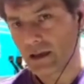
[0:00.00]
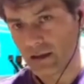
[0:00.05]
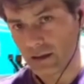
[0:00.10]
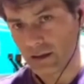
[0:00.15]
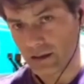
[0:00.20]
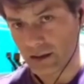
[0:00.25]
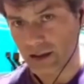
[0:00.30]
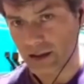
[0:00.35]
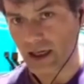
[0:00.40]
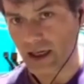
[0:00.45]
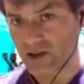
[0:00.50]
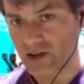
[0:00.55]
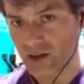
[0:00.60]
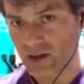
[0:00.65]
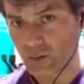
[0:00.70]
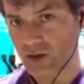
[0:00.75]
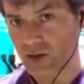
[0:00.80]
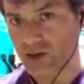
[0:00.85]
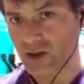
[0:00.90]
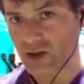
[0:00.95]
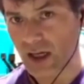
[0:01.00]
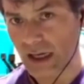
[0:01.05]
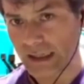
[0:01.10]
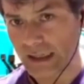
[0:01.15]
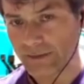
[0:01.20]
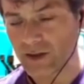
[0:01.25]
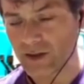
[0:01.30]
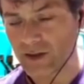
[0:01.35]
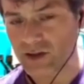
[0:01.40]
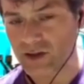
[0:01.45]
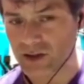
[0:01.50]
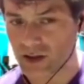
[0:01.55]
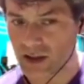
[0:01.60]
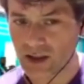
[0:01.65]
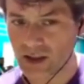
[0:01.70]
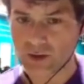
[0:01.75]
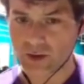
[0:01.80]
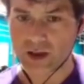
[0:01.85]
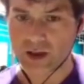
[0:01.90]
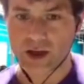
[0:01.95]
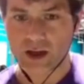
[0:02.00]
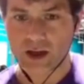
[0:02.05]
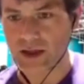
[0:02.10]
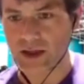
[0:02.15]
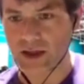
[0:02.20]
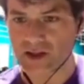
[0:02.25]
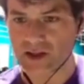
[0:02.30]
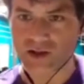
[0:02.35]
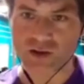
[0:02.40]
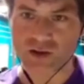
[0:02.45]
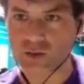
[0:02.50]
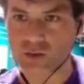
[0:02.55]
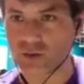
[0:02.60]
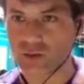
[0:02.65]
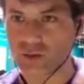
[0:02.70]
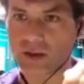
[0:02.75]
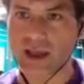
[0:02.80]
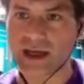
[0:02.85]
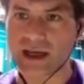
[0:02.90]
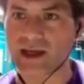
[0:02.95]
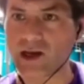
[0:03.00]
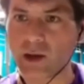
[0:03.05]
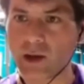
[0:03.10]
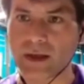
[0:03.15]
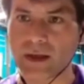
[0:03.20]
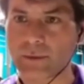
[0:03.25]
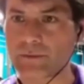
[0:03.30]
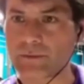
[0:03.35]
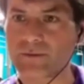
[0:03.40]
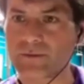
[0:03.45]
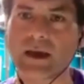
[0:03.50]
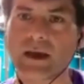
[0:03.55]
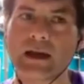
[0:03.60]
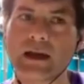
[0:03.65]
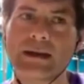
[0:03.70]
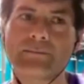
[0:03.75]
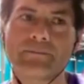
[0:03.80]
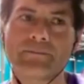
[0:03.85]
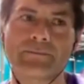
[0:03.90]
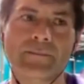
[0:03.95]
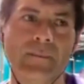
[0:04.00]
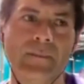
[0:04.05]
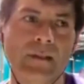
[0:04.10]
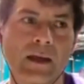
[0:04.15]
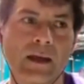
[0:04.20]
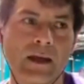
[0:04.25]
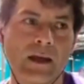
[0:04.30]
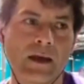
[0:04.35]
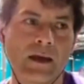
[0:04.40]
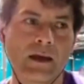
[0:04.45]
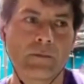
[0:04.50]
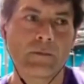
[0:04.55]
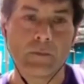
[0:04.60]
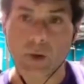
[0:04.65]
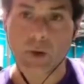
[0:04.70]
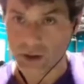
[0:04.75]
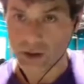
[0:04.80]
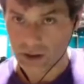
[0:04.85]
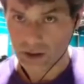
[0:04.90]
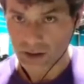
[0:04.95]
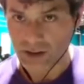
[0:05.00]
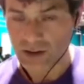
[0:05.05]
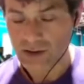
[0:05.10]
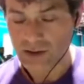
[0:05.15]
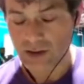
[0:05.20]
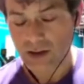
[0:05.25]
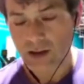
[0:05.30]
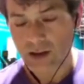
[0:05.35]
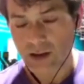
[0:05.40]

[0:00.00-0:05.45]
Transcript: the country would save, and you said, here we go, here's 2 economic models,